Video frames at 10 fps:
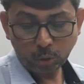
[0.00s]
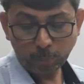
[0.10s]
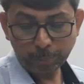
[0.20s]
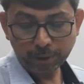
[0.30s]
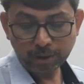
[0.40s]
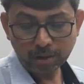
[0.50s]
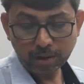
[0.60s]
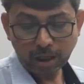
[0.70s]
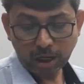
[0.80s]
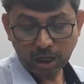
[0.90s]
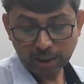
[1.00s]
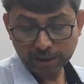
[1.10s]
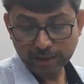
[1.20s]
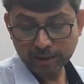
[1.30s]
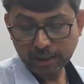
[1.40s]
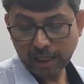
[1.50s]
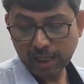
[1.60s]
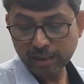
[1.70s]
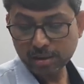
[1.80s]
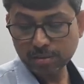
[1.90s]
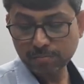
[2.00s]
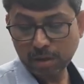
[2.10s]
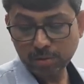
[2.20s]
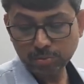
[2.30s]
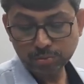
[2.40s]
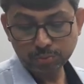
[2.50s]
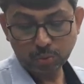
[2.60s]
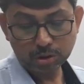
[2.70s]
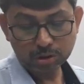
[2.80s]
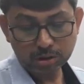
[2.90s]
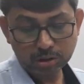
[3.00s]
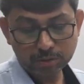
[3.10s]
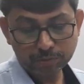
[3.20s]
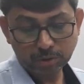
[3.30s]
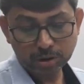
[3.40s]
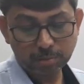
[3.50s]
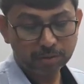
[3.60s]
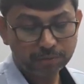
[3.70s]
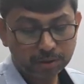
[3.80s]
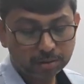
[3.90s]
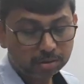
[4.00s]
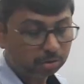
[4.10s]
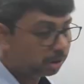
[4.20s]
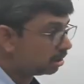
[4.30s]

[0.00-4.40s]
open-eyed and his mouth watered for the burfi. Note this